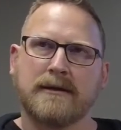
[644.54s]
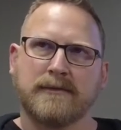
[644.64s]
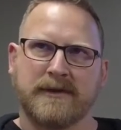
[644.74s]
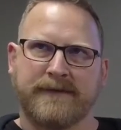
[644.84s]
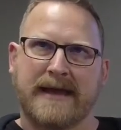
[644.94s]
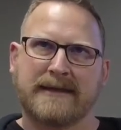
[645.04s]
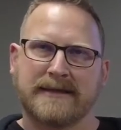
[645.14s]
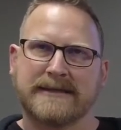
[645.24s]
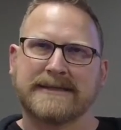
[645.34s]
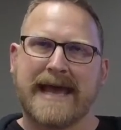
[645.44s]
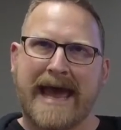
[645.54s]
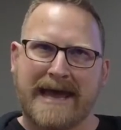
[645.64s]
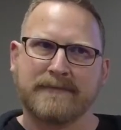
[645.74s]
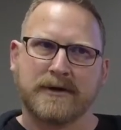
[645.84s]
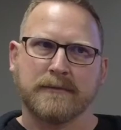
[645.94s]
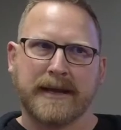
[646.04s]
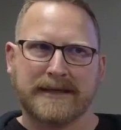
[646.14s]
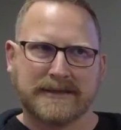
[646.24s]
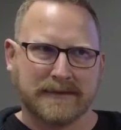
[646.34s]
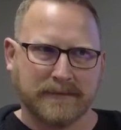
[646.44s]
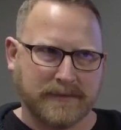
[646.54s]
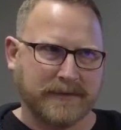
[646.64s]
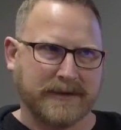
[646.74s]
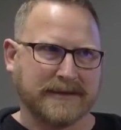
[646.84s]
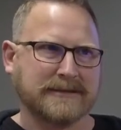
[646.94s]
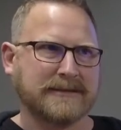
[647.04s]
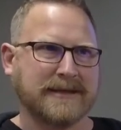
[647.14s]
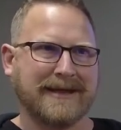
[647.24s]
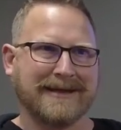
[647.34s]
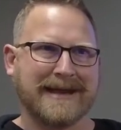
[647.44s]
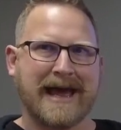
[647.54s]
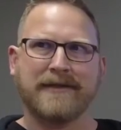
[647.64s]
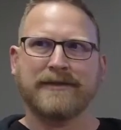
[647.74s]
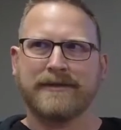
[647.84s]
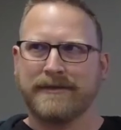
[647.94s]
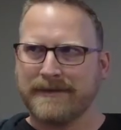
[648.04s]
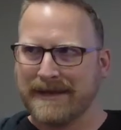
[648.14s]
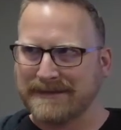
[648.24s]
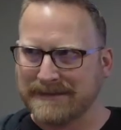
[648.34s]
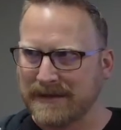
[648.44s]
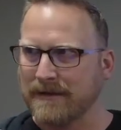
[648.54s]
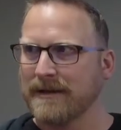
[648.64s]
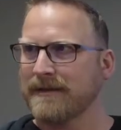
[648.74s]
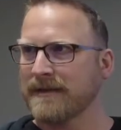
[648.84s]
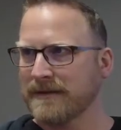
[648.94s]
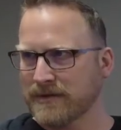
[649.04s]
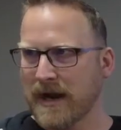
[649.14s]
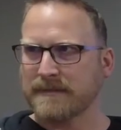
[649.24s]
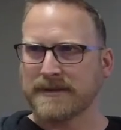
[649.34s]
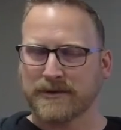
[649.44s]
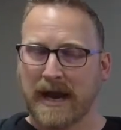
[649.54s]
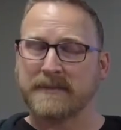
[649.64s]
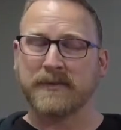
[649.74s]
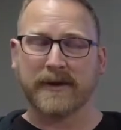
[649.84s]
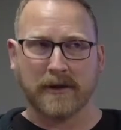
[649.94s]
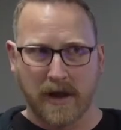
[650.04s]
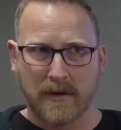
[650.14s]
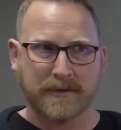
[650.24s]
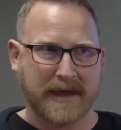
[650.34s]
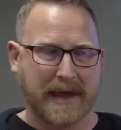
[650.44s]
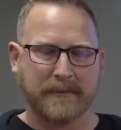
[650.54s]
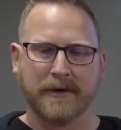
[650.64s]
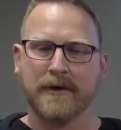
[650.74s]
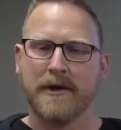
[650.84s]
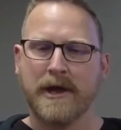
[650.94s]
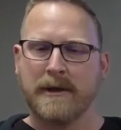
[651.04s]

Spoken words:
The fact that it says Abner makes him this, and not necessarily that the tribes went along with Abner,